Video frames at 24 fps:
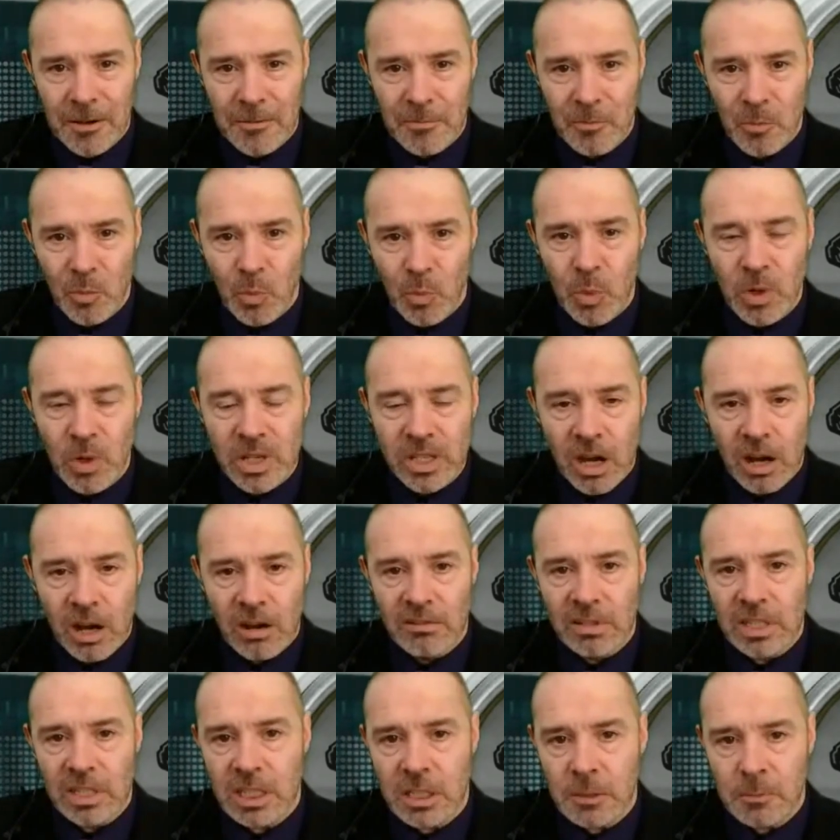We
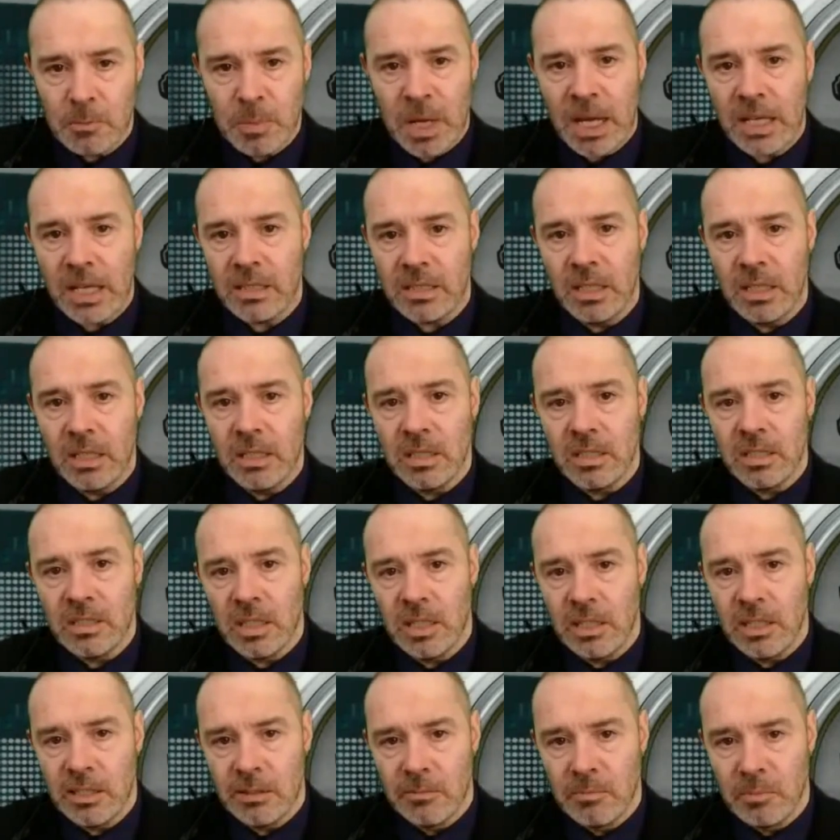are expecting to
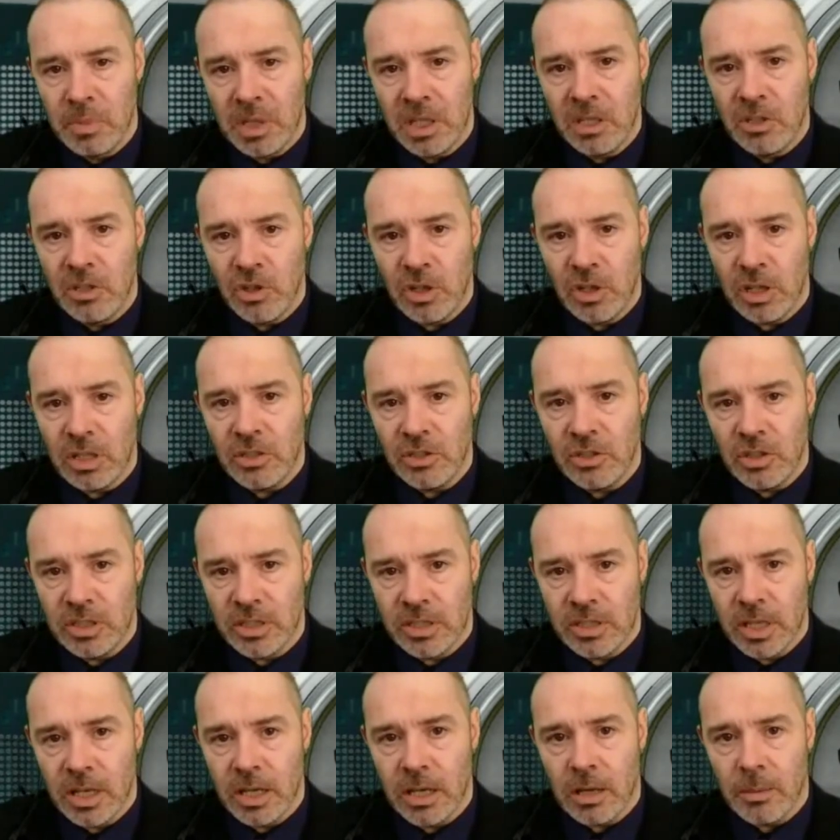see some big changes
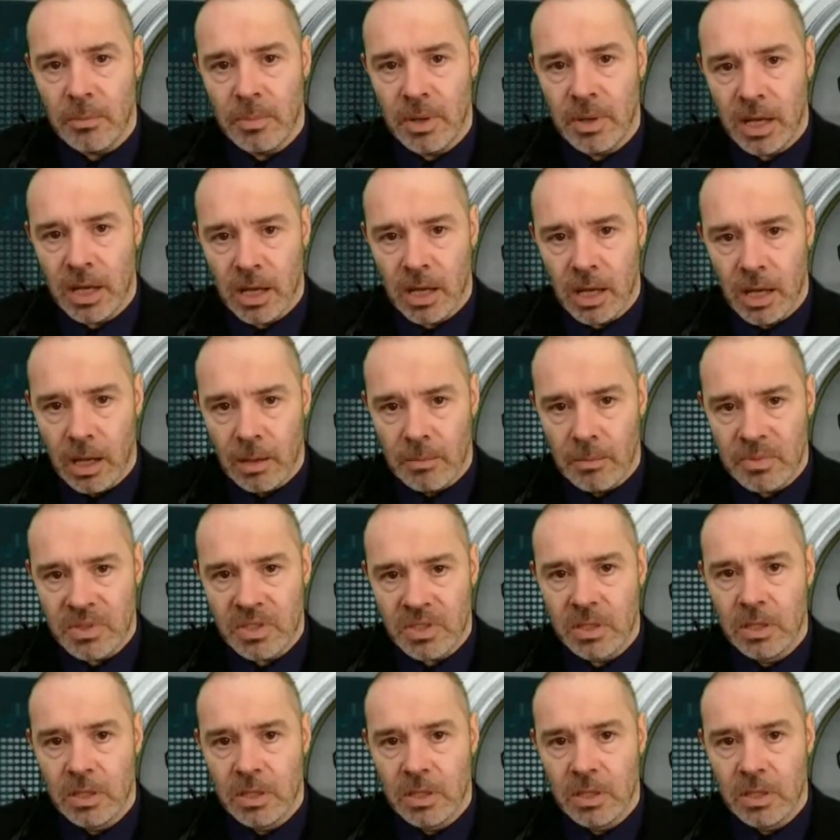there, perhaps.